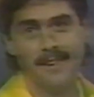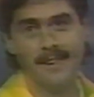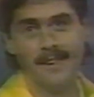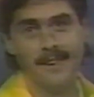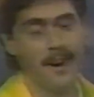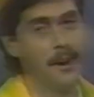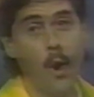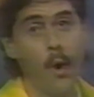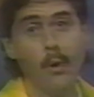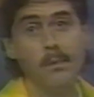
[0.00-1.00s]
This makes me
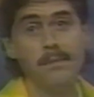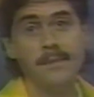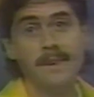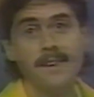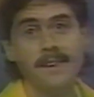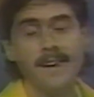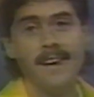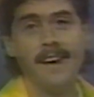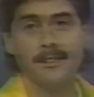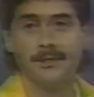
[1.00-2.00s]
feel unsafe.
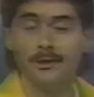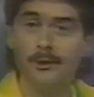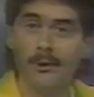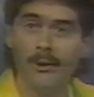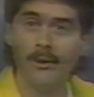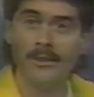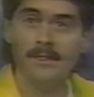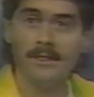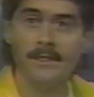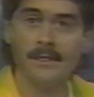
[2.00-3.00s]
I need an
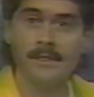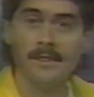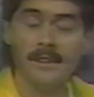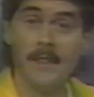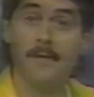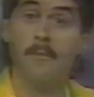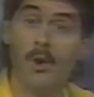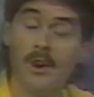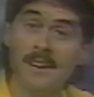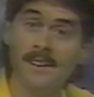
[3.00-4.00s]
adult. Not that
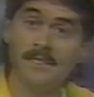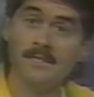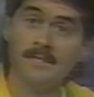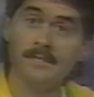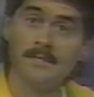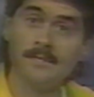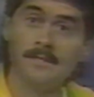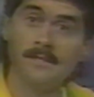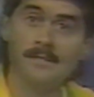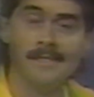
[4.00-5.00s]
one, though. A different adult.